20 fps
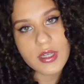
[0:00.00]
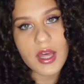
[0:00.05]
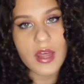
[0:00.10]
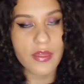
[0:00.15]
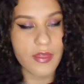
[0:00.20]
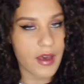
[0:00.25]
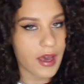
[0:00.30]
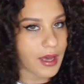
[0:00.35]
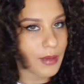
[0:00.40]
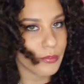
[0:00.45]

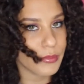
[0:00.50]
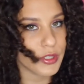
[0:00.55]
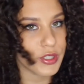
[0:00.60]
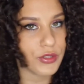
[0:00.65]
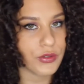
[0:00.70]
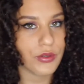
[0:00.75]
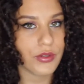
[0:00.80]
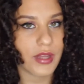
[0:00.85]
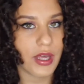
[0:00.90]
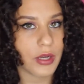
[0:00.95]
The
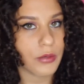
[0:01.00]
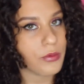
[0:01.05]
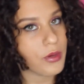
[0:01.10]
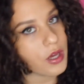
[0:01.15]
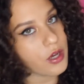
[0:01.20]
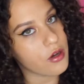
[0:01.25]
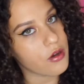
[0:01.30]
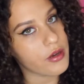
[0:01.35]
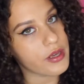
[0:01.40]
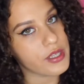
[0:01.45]
updo that we
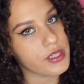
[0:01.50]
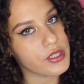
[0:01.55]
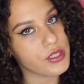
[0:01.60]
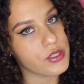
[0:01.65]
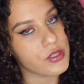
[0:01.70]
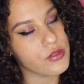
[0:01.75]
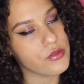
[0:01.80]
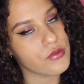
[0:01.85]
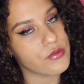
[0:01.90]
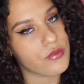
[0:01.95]
are going to
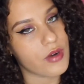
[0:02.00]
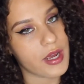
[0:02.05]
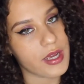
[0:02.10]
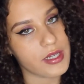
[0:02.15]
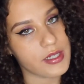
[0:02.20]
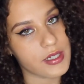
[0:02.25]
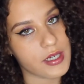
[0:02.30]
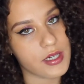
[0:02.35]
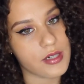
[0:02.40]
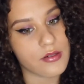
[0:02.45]
do right
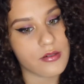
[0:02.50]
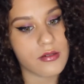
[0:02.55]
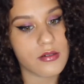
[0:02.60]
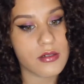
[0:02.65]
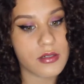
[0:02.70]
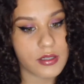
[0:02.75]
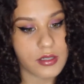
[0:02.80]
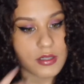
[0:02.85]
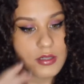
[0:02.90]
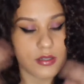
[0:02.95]
now,
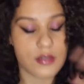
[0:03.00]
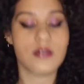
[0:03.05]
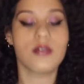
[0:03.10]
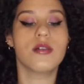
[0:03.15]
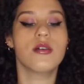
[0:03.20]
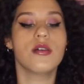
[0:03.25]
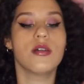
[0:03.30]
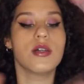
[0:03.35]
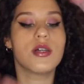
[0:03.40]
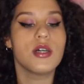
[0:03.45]

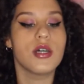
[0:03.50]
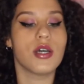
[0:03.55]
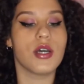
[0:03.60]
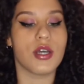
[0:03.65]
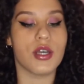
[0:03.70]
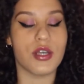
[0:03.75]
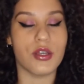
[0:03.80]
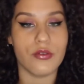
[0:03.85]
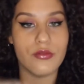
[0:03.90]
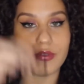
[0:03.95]

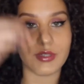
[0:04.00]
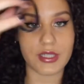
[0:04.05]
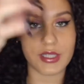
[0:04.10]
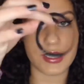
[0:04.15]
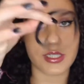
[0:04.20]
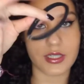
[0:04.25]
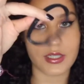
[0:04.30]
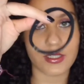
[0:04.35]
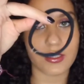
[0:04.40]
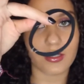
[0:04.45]
you
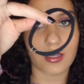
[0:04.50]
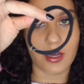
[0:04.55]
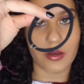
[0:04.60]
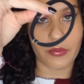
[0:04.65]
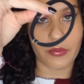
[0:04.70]
need a